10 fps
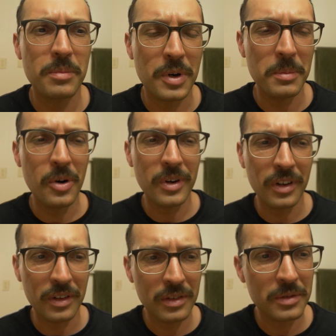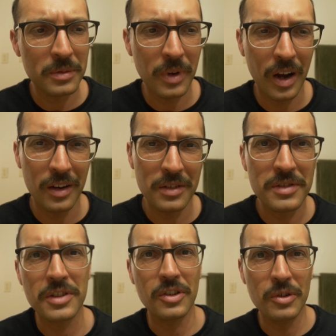promoting
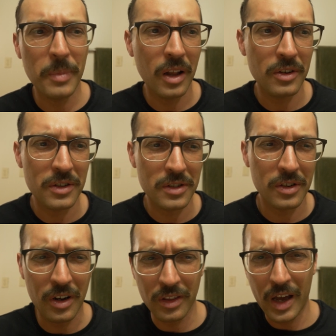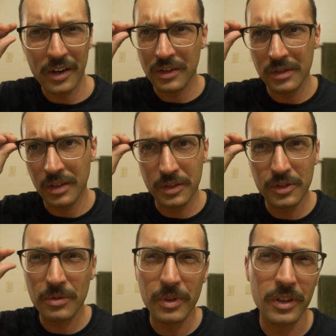single mothers and all that, and
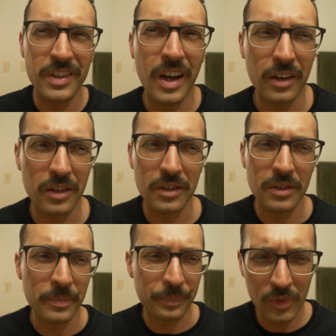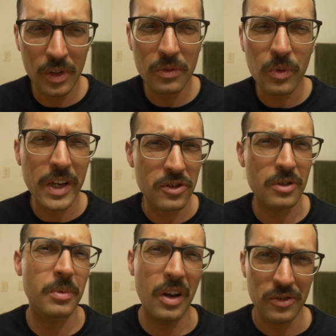you're really not gonna raise
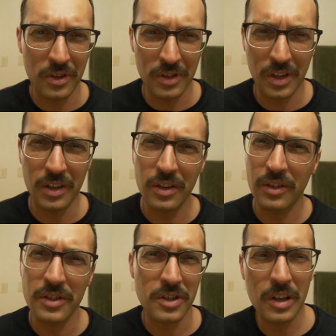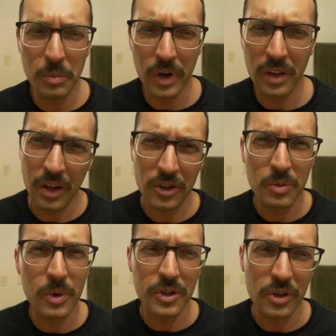someone else's kid the same way that you
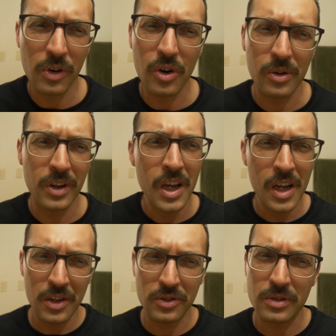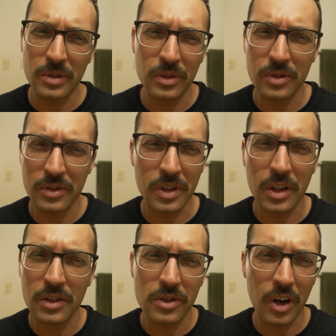would your own. So those
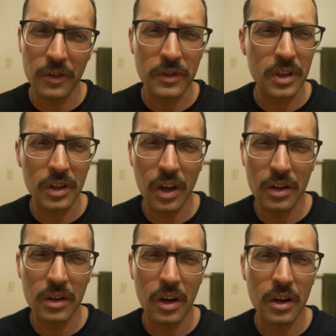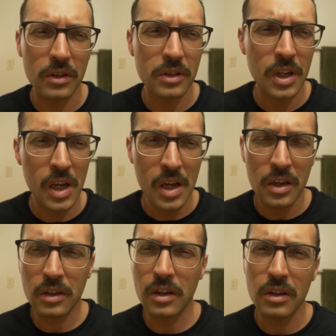kids often
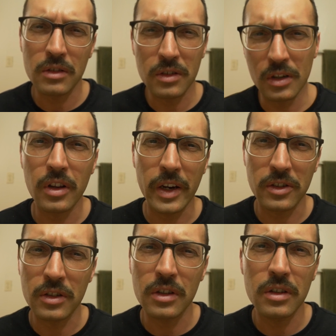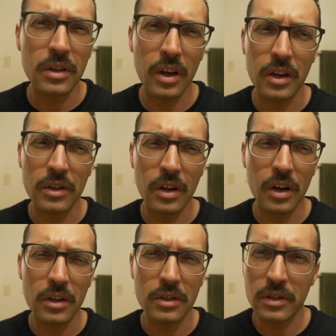get neglected
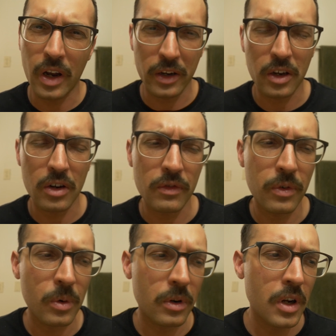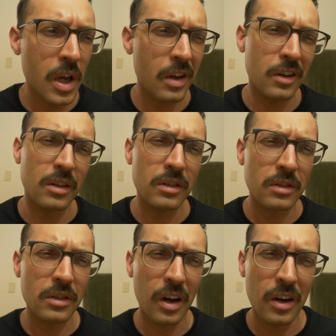and not cared for,
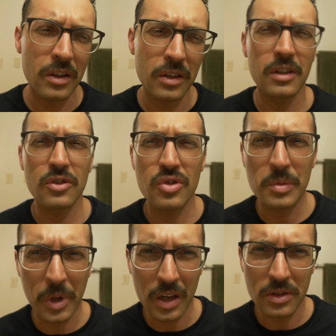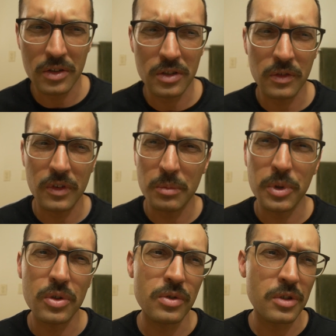and in extreme cases even
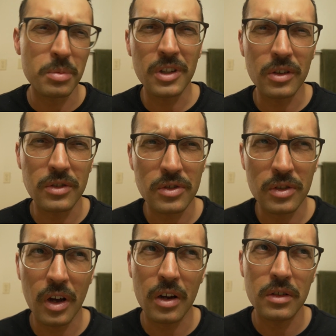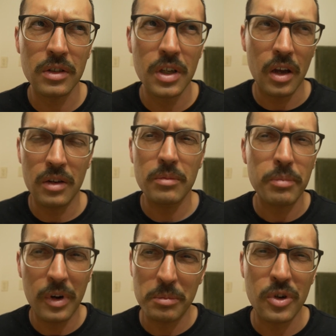abused, because
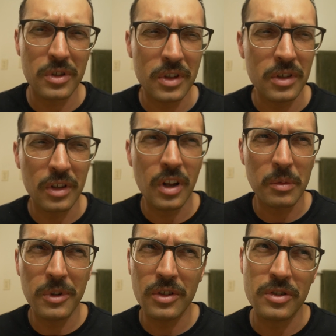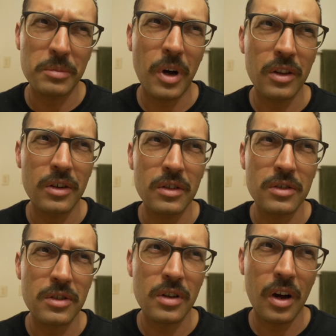but mostly neglect because the
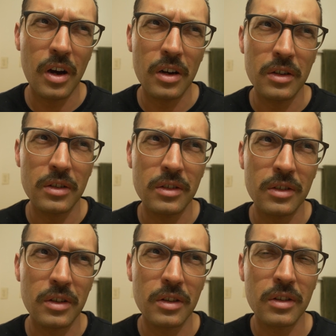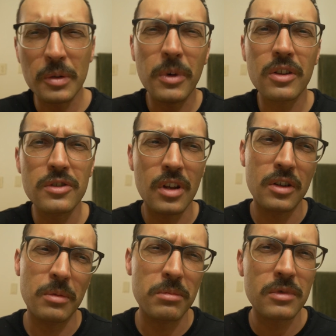mothers end
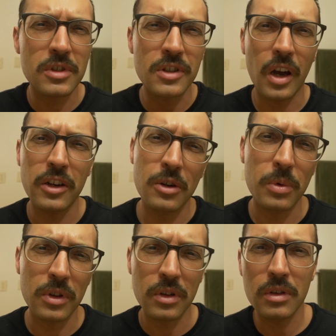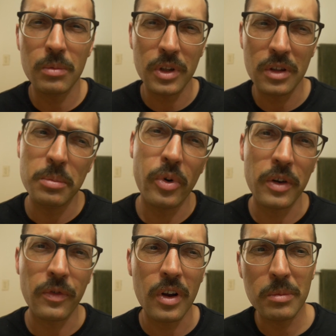up siding with the
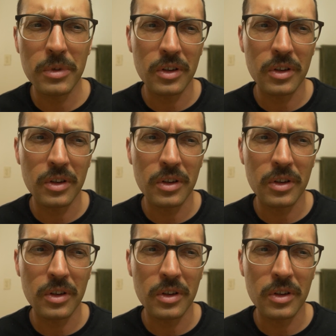boyfriend